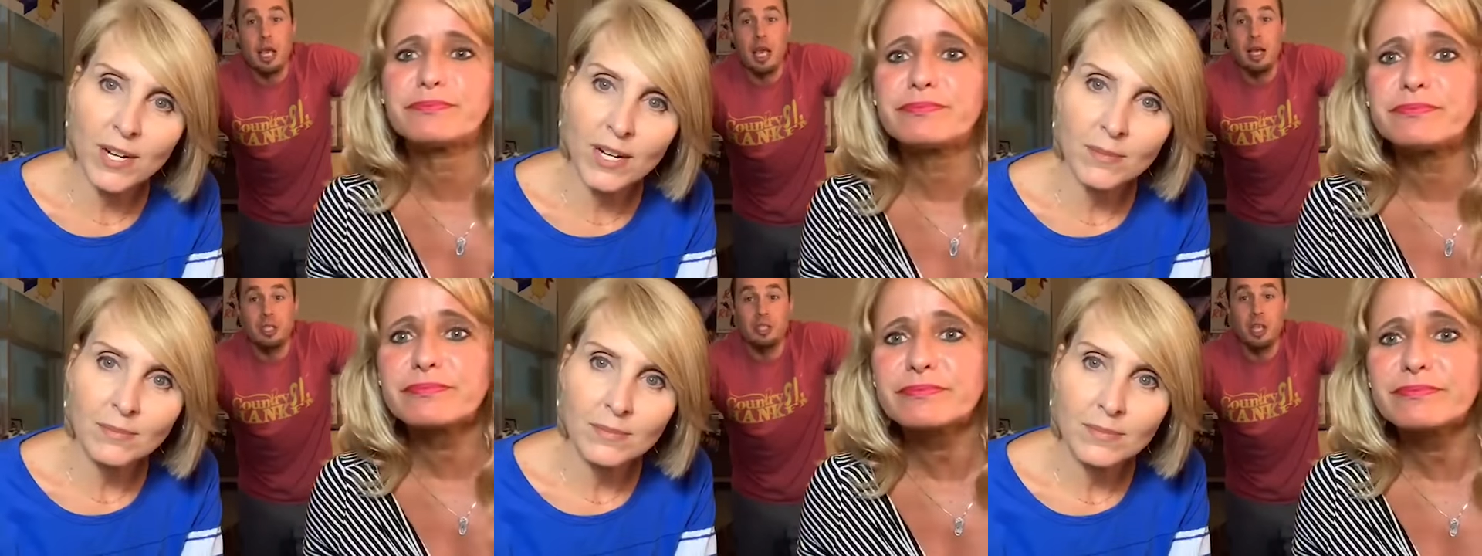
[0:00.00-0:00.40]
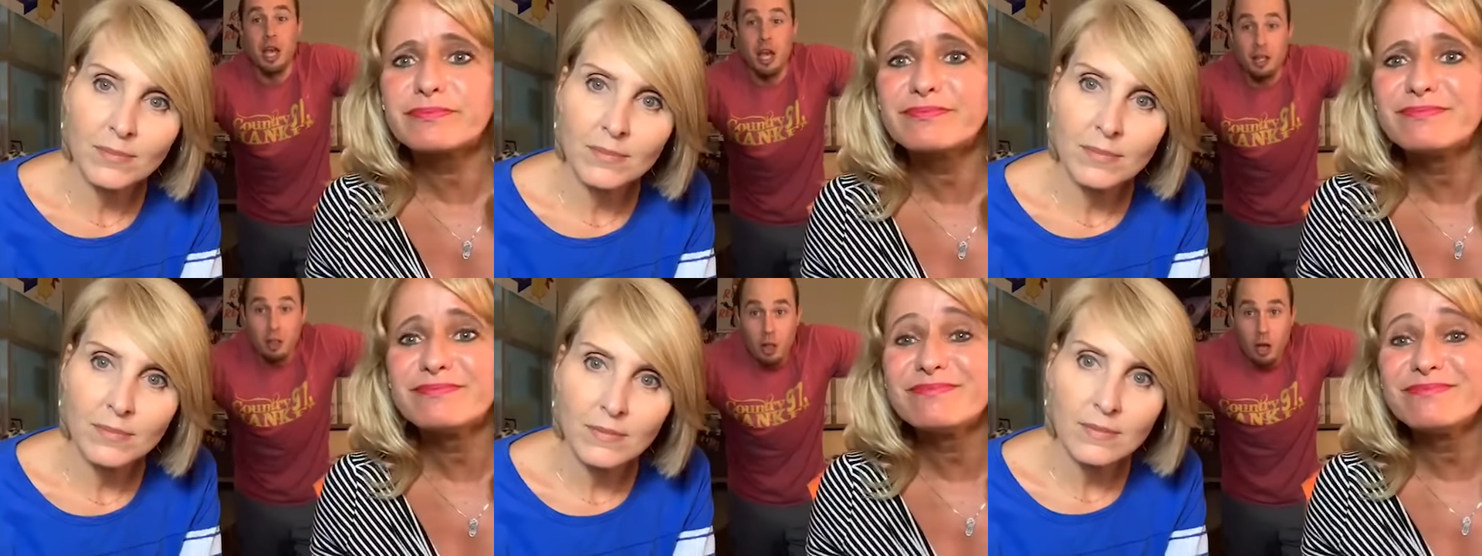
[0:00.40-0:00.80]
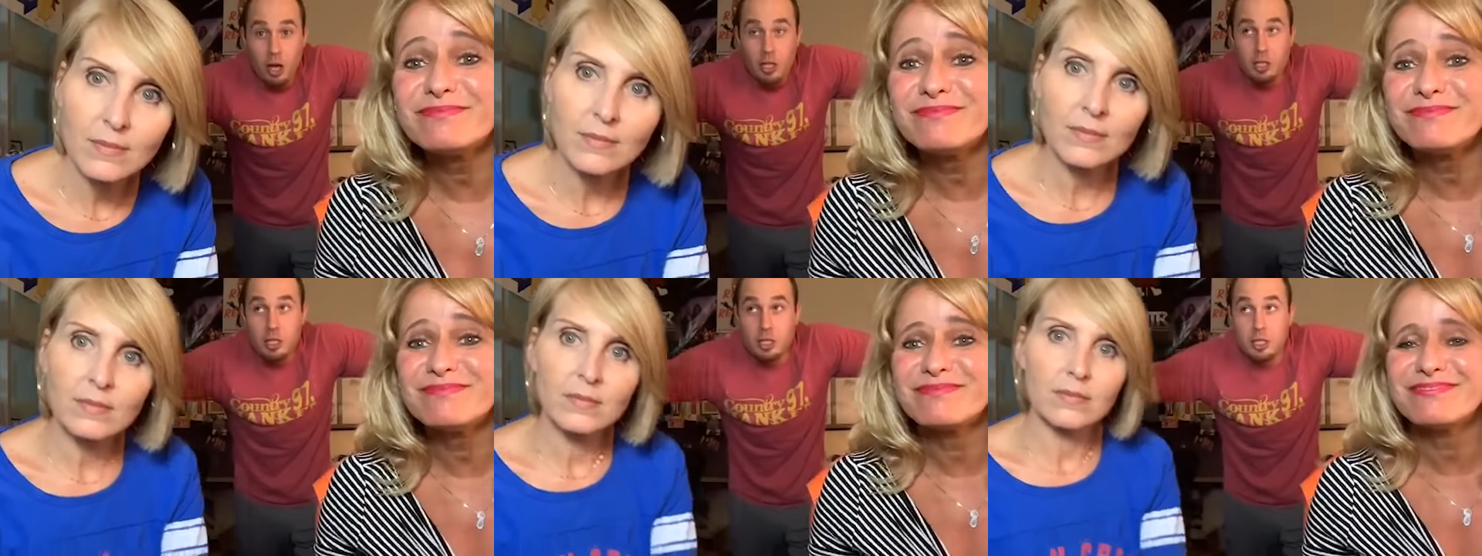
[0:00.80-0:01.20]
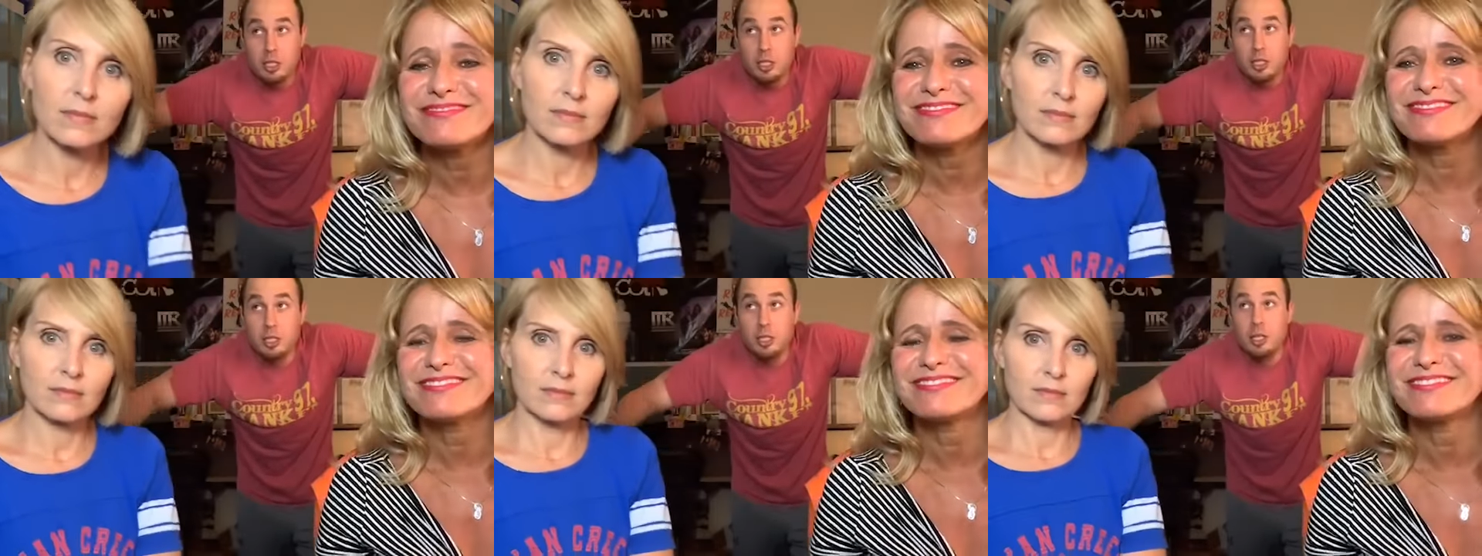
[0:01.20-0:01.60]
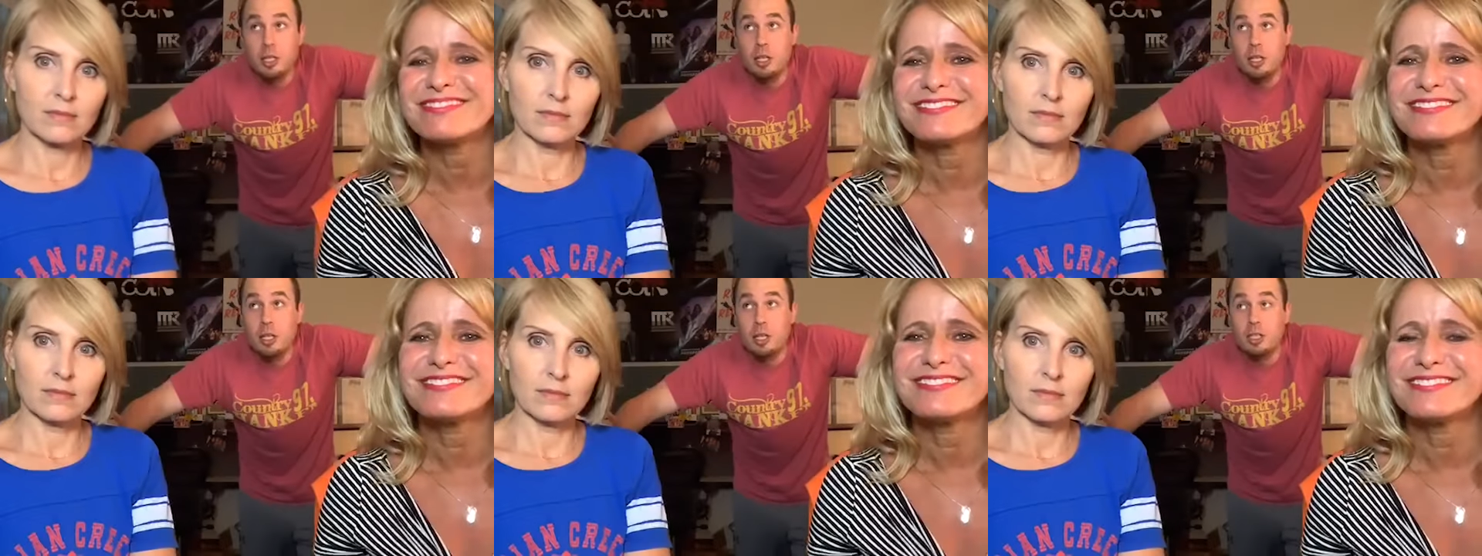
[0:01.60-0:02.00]
Speaker 1: Ron? Yes, I lost
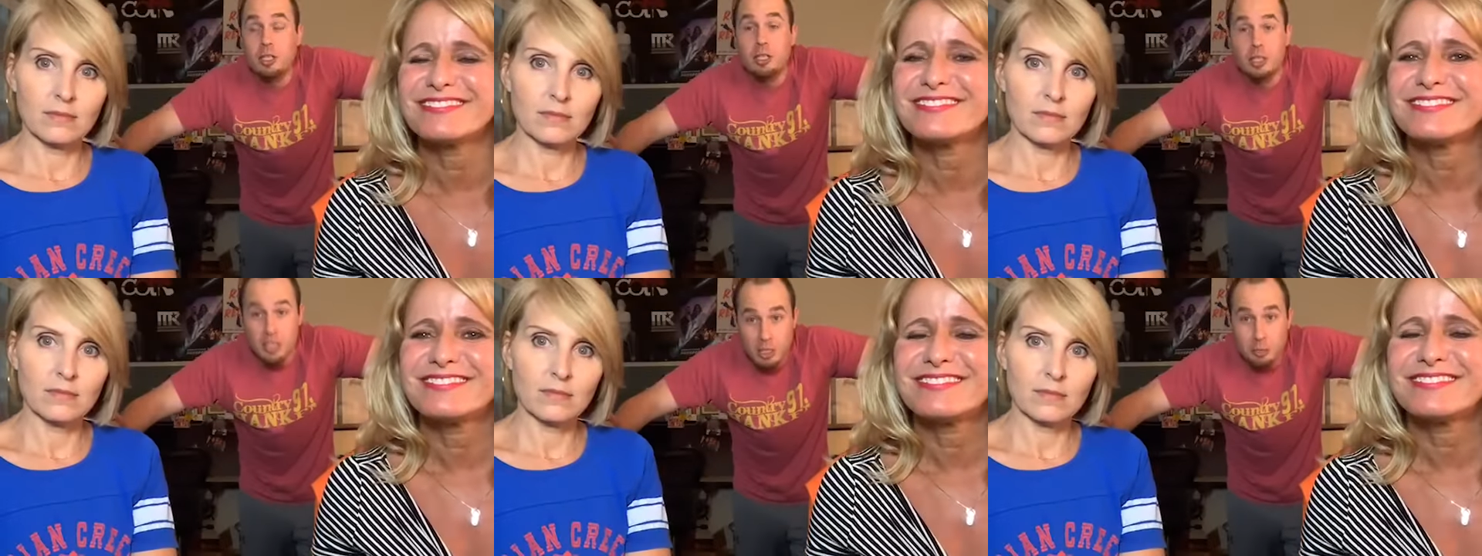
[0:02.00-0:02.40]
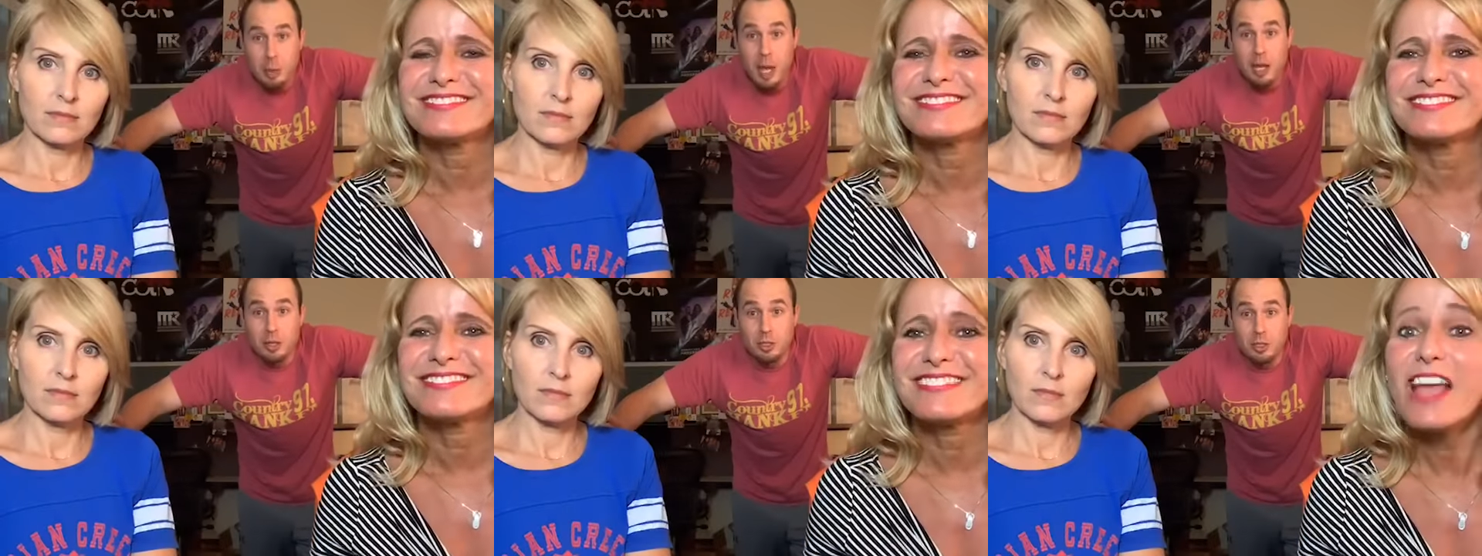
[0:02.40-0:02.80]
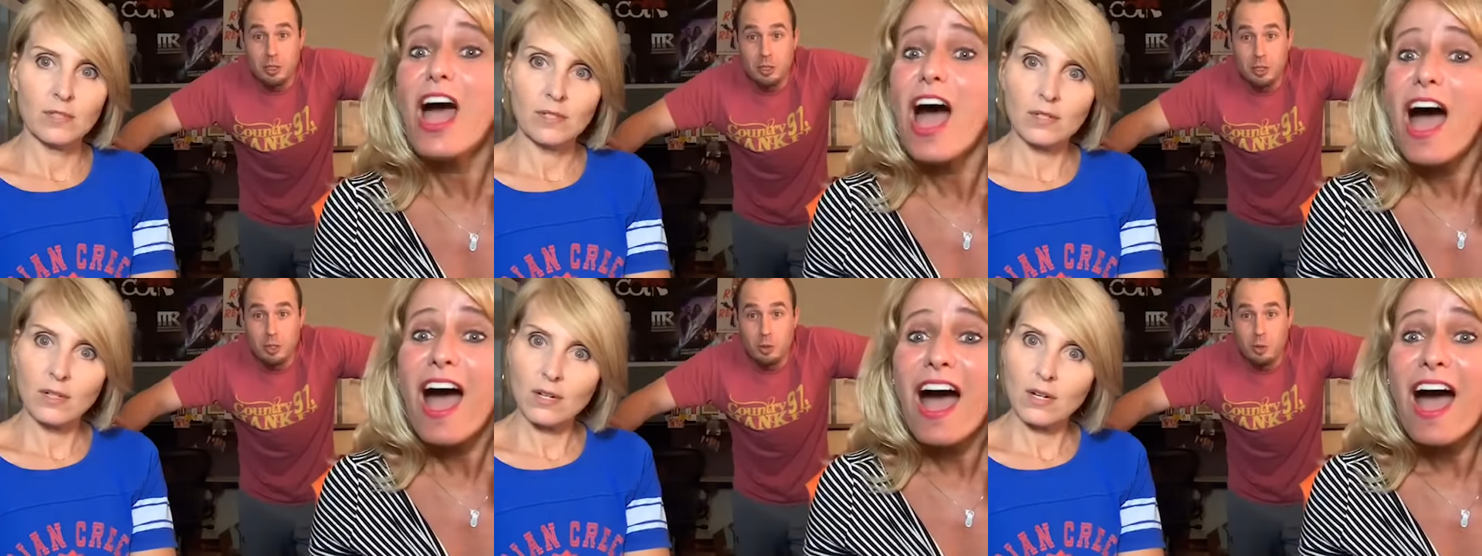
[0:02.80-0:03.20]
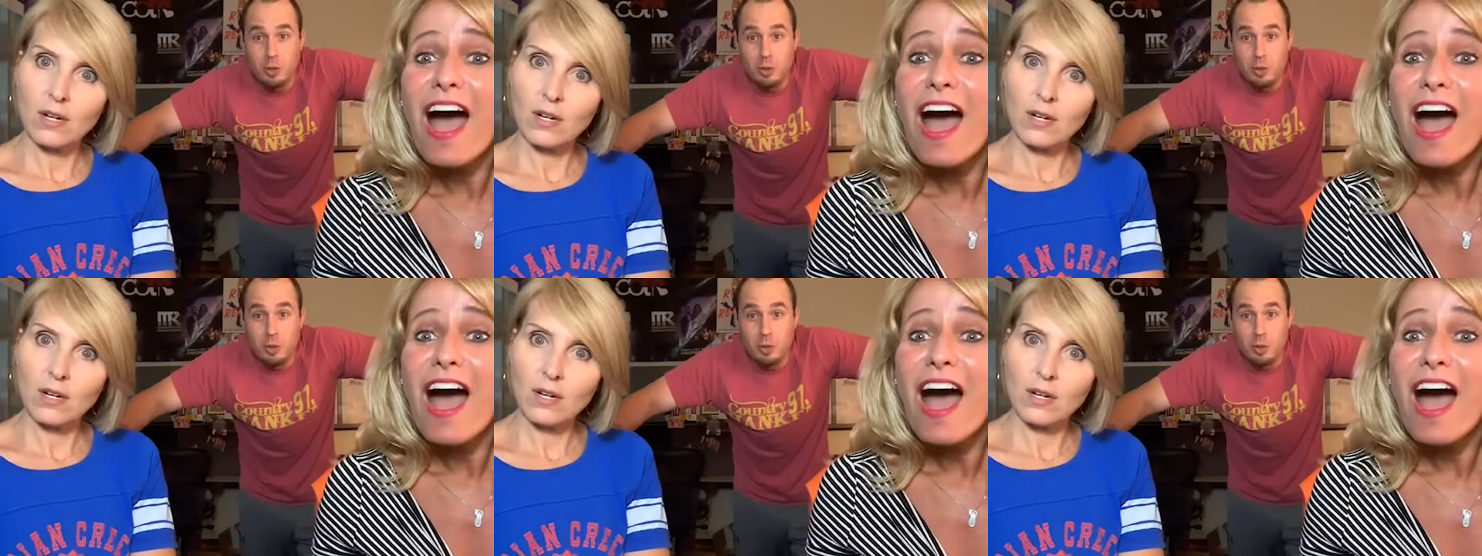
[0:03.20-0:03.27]
six pounds during the